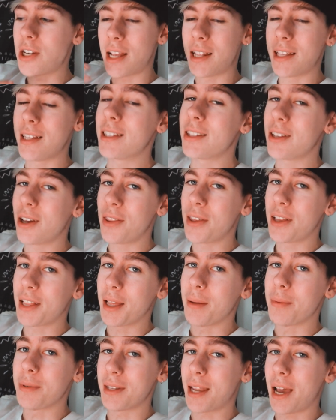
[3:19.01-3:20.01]
I'll insert the
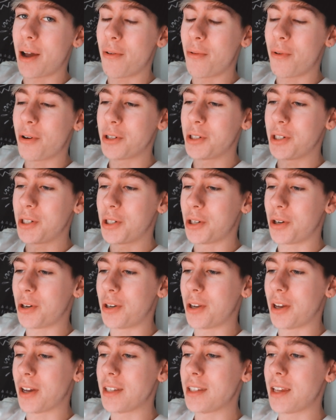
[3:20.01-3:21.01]
clips now, what she
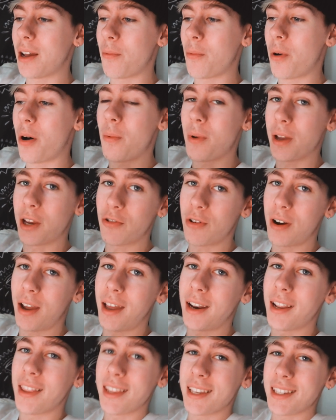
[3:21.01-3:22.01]
showed us and what we
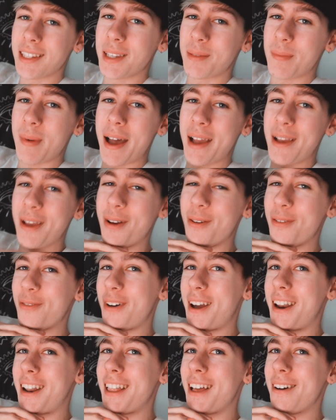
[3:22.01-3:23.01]
created, and this is my uh,
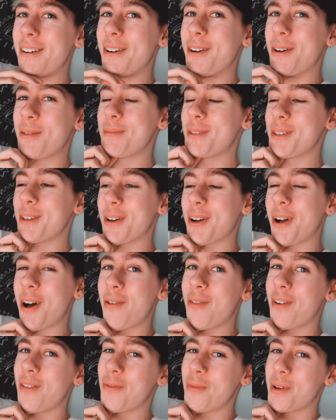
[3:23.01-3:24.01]
final outcome. So
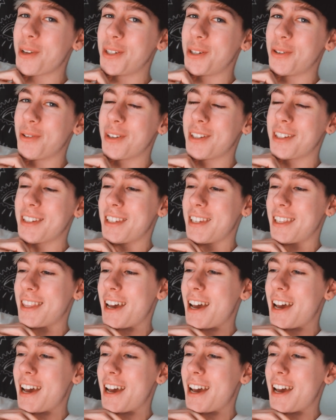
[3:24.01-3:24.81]
can't wait for my tutor to see